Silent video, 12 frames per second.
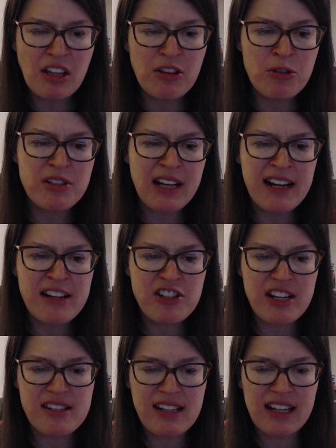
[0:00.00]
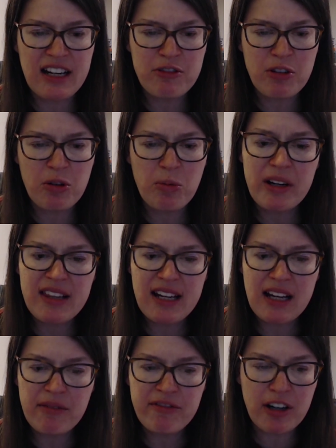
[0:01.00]
Those guys chasing Andrew, where'd they
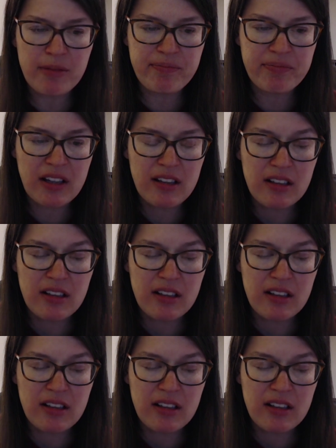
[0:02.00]
come from?